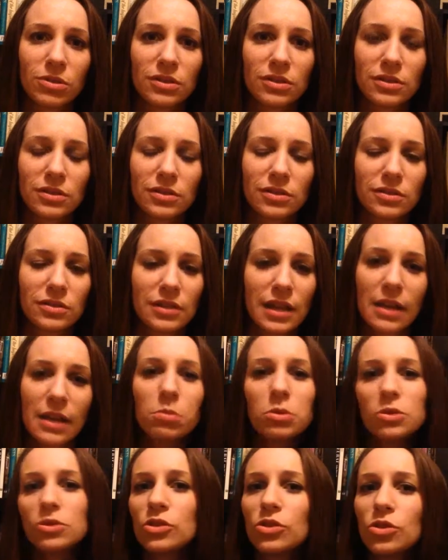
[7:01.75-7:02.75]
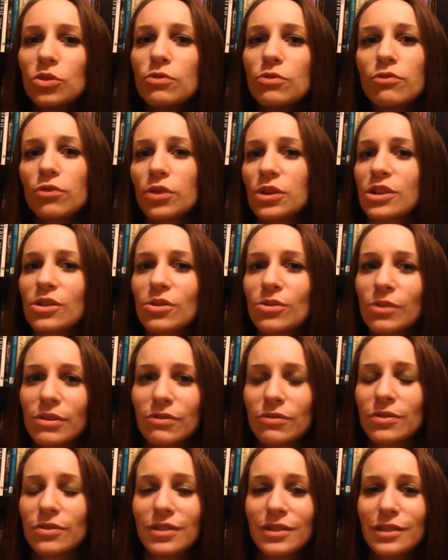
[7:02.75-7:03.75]
was able to do for you.
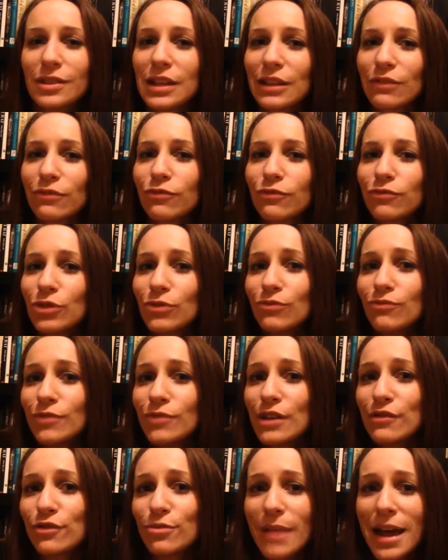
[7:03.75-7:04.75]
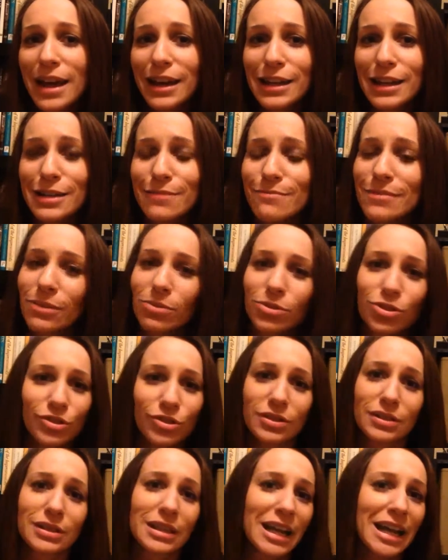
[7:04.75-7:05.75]
Even if you've never met him, he was
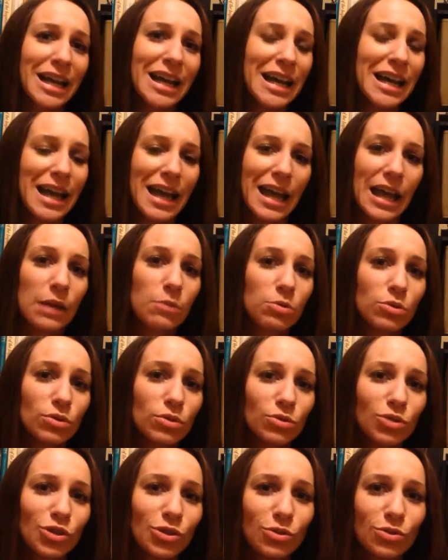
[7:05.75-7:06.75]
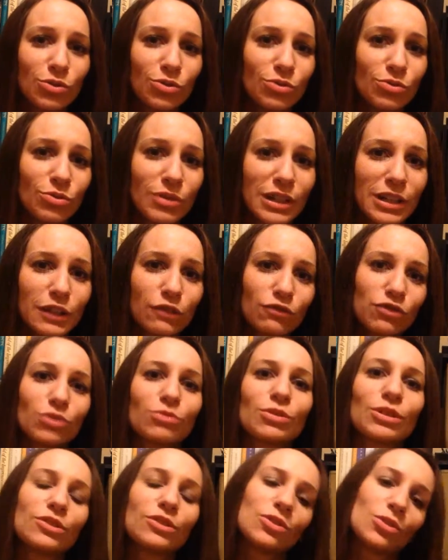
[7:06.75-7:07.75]
just able to
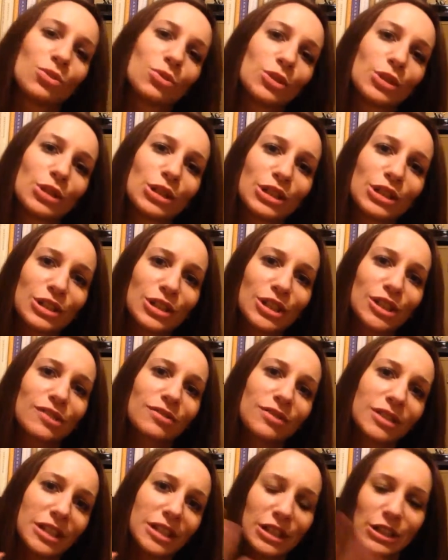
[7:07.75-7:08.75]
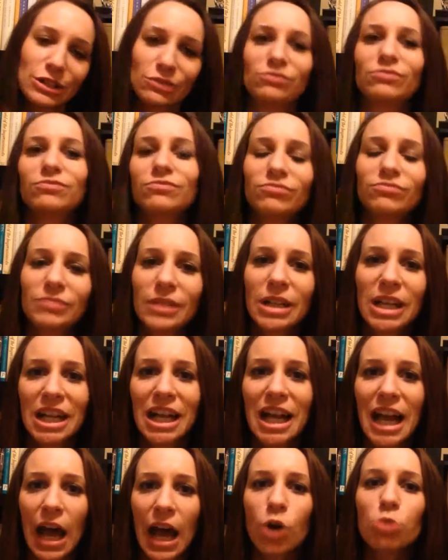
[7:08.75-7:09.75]
influence or, you know,
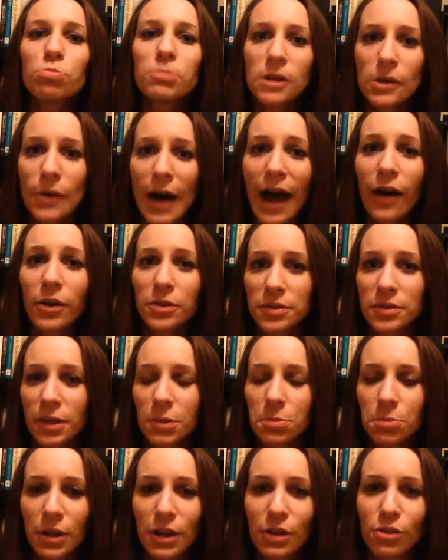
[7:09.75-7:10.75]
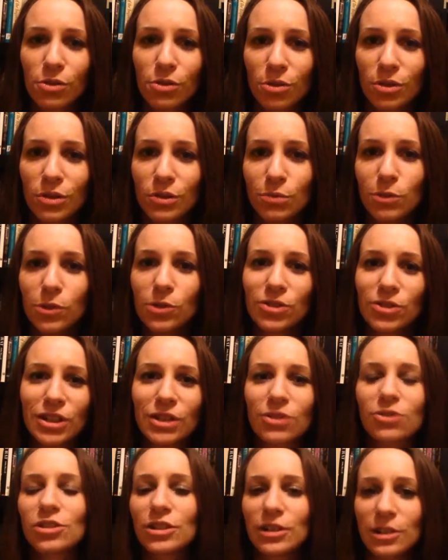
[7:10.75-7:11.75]
help you out in some way through his
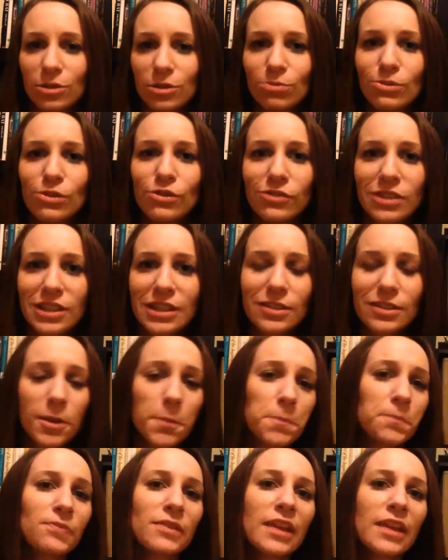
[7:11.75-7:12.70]
music or his movies.